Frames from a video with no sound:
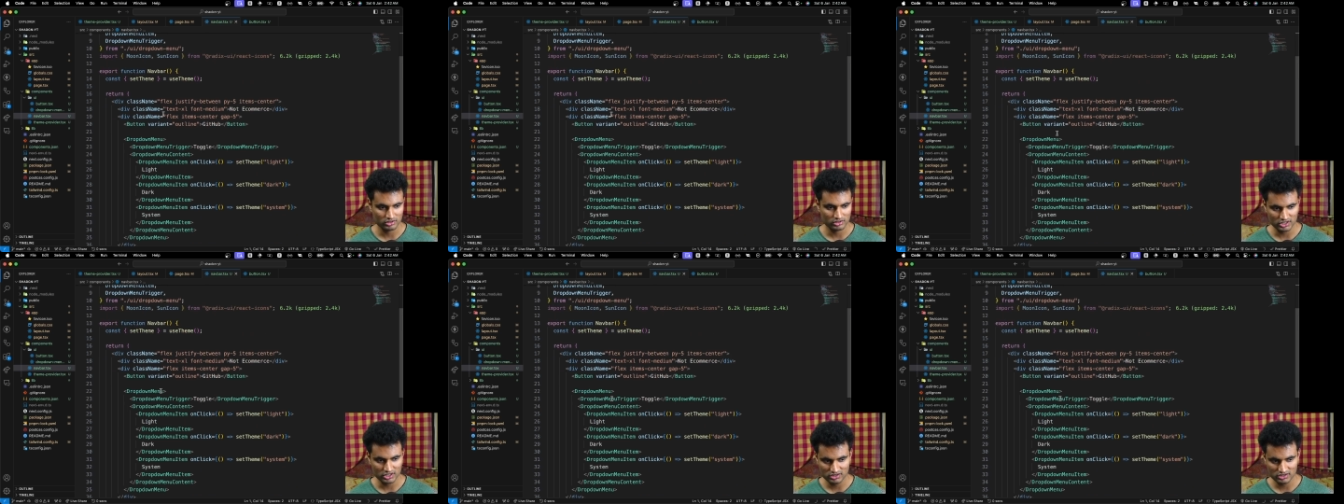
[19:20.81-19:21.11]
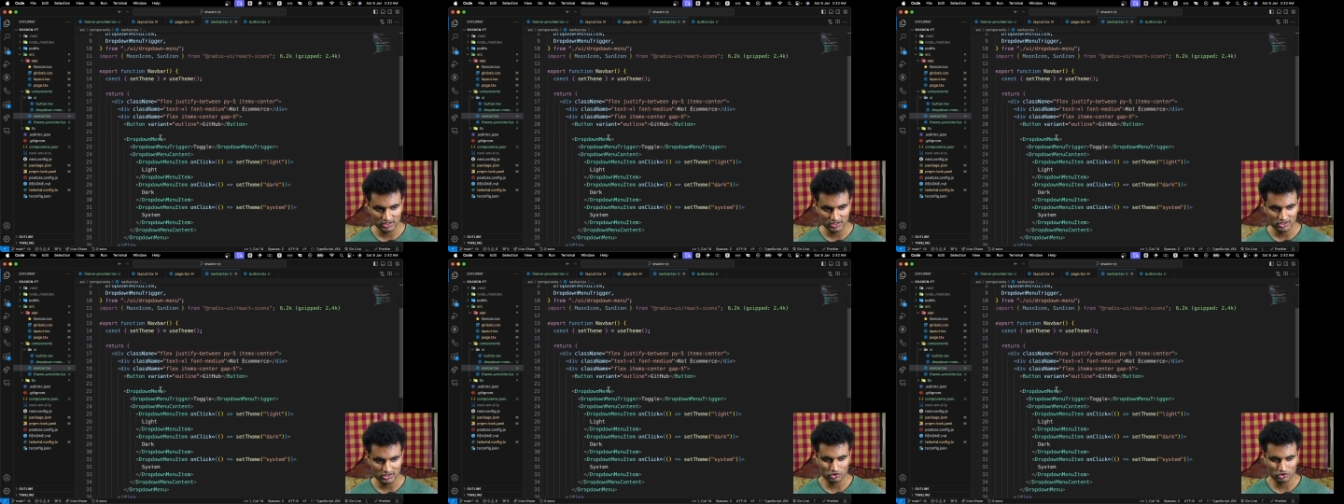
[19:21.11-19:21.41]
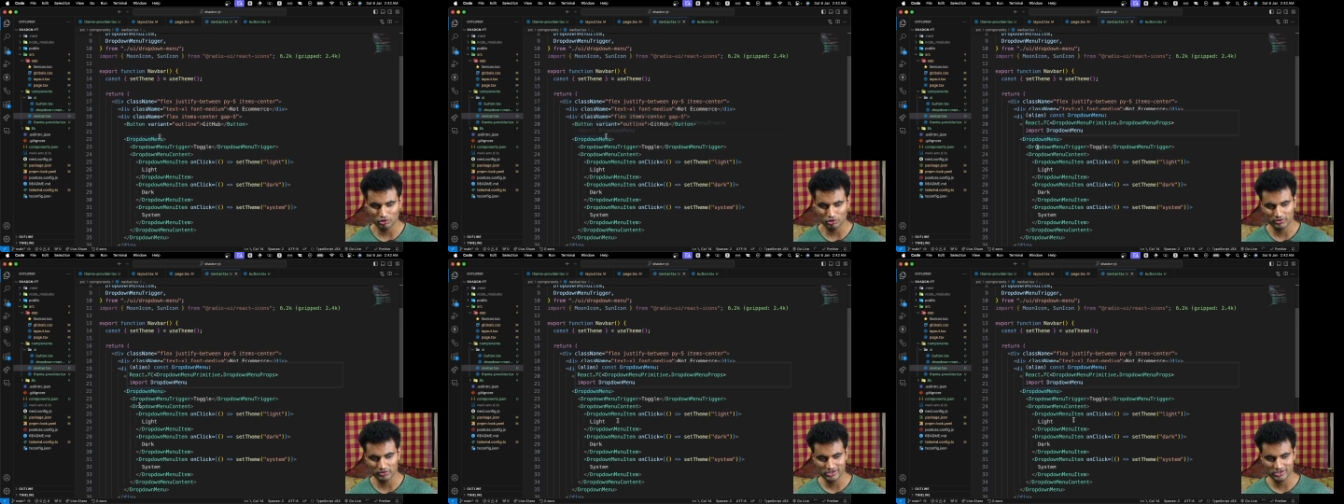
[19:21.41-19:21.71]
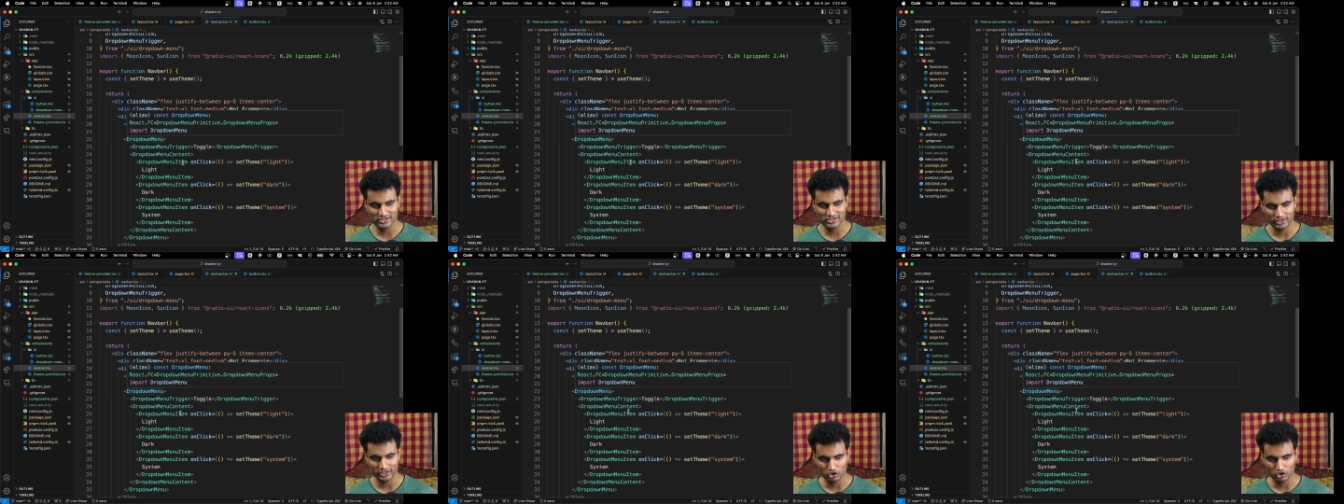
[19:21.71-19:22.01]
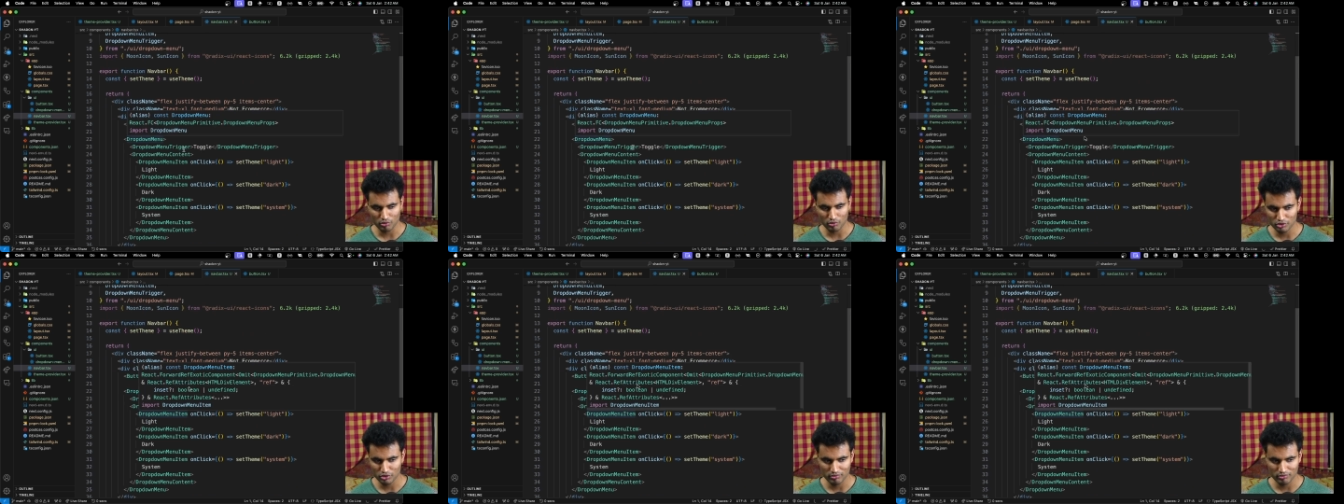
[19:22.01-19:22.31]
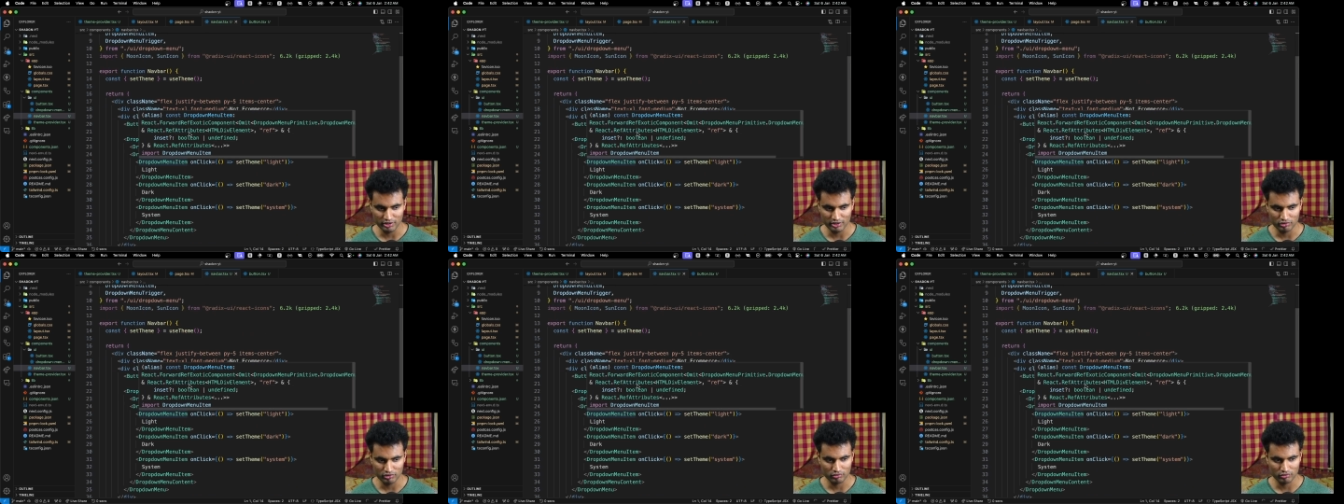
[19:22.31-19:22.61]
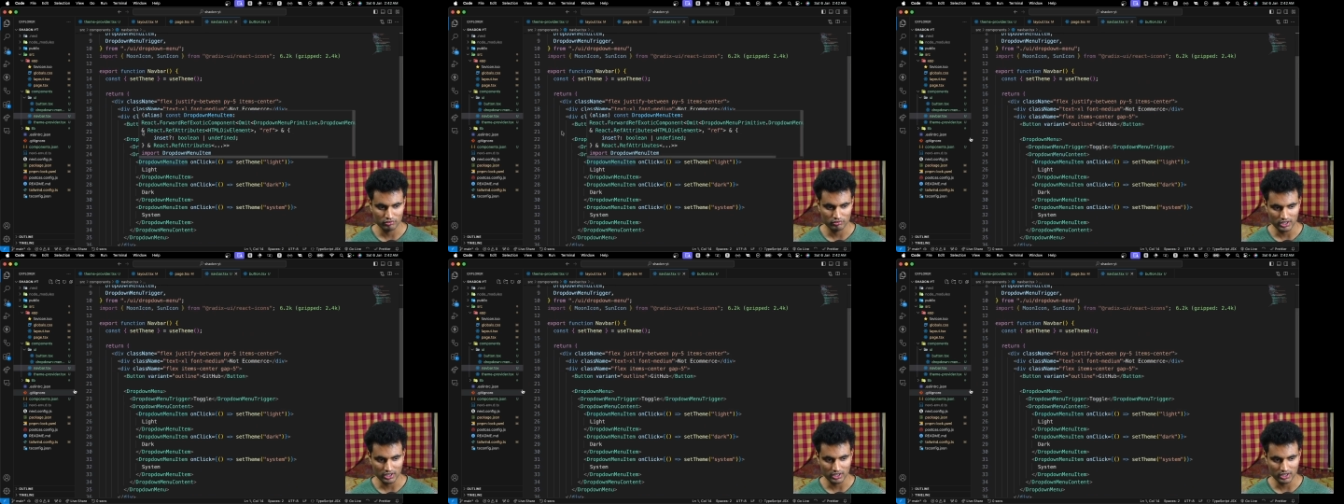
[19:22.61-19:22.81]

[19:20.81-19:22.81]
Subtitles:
Just these components like drop down menu